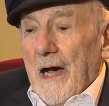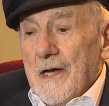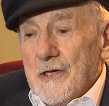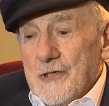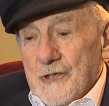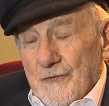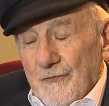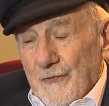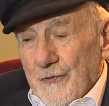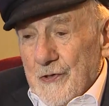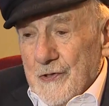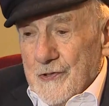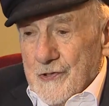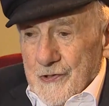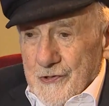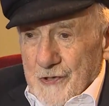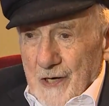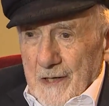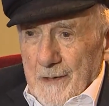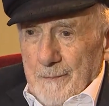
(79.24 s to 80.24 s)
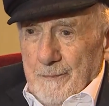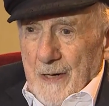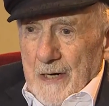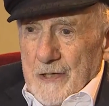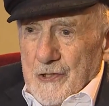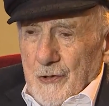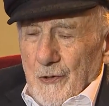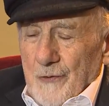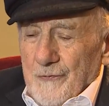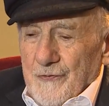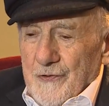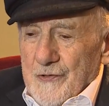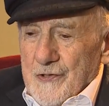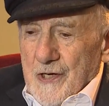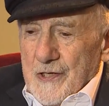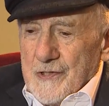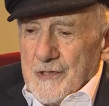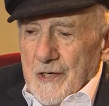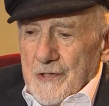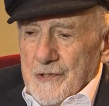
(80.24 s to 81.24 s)
asked, for instance, at a press
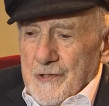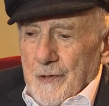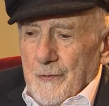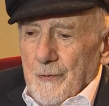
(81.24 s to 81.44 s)
conference, I said,